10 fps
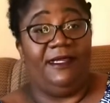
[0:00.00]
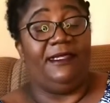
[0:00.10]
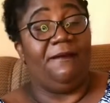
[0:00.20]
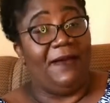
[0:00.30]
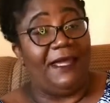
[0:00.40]

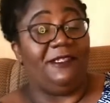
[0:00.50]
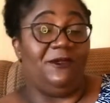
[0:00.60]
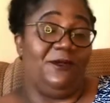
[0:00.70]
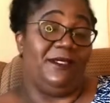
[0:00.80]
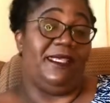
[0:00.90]
The band
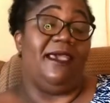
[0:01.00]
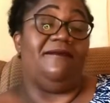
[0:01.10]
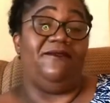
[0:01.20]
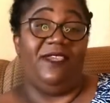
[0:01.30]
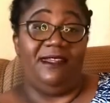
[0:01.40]
knows I'm
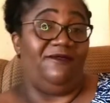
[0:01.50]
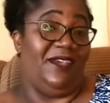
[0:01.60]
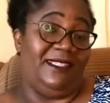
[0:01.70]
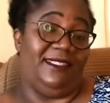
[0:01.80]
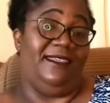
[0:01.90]
very
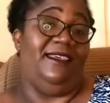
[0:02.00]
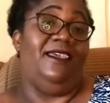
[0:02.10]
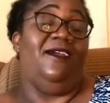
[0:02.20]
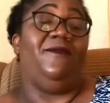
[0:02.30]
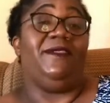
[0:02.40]
fussy
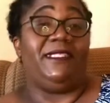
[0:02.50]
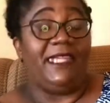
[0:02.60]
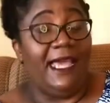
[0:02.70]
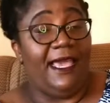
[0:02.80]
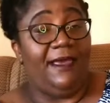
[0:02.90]
with
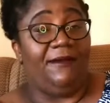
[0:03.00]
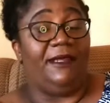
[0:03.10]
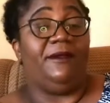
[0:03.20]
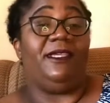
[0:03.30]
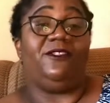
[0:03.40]
time
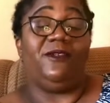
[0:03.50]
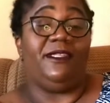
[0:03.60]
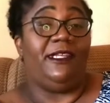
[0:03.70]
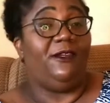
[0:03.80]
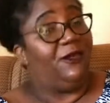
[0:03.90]
and making sure
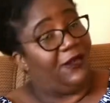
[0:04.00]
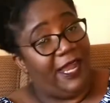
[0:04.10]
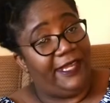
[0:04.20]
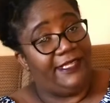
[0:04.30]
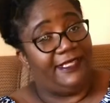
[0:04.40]
they look
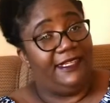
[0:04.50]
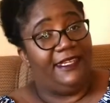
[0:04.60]
right.